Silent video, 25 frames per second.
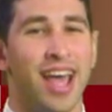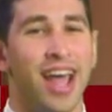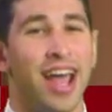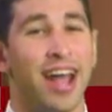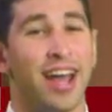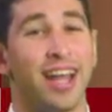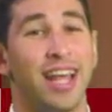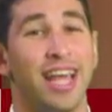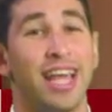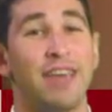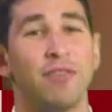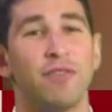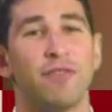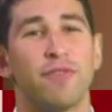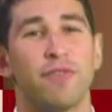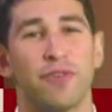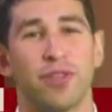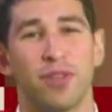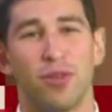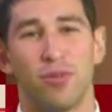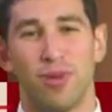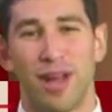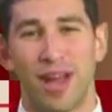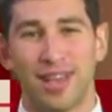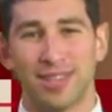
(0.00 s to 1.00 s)
And even for
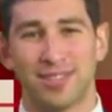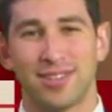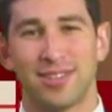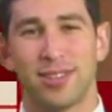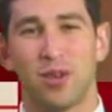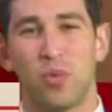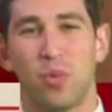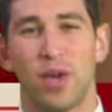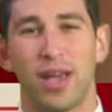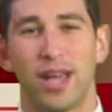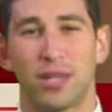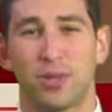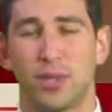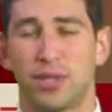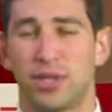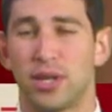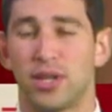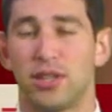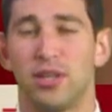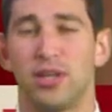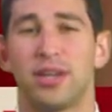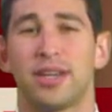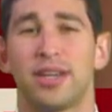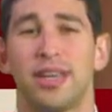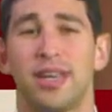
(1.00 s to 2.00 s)
the rest of the week, as we took
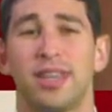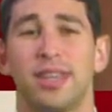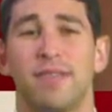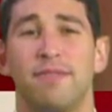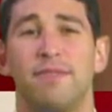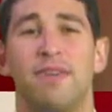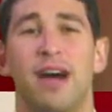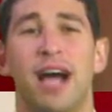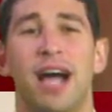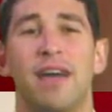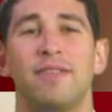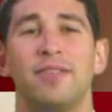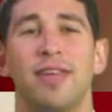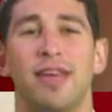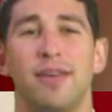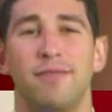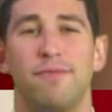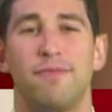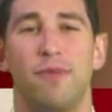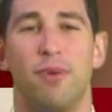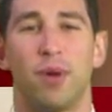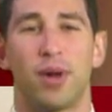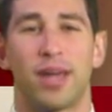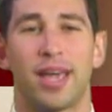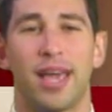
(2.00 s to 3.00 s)
a look at the five day
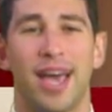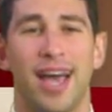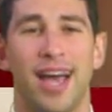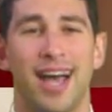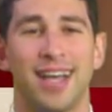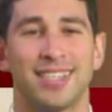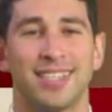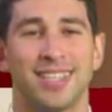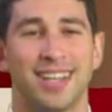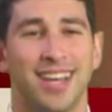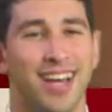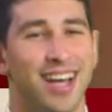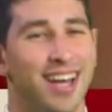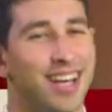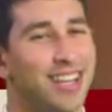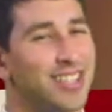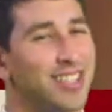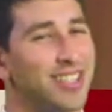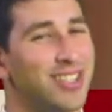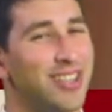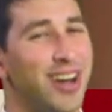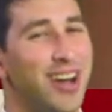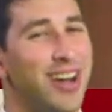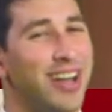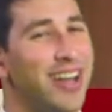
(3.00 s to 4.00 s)
forecast,
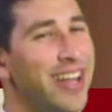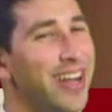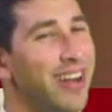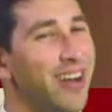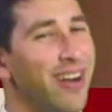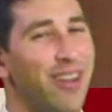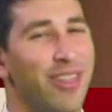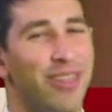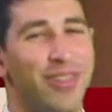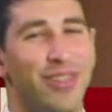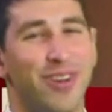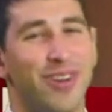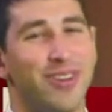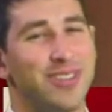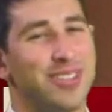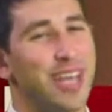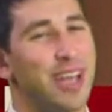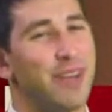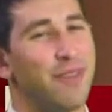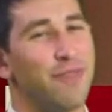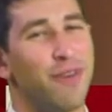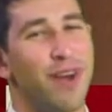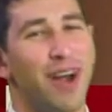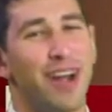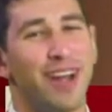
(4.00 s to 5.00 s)
sun here on
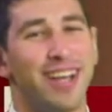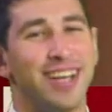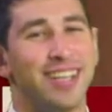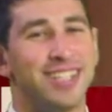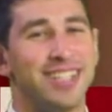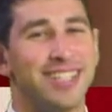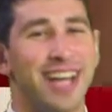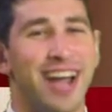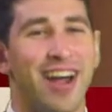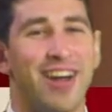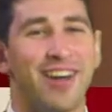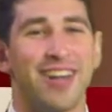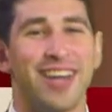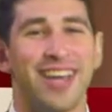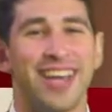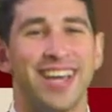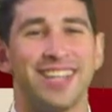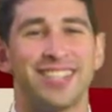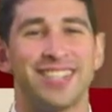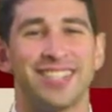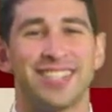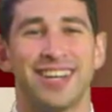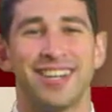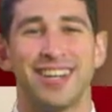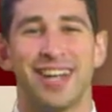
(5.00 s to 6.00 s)
Thursday, Friday, Saturday,
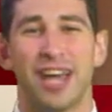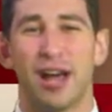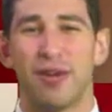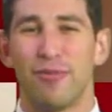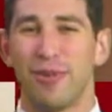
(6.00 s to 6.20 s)
and Sunday.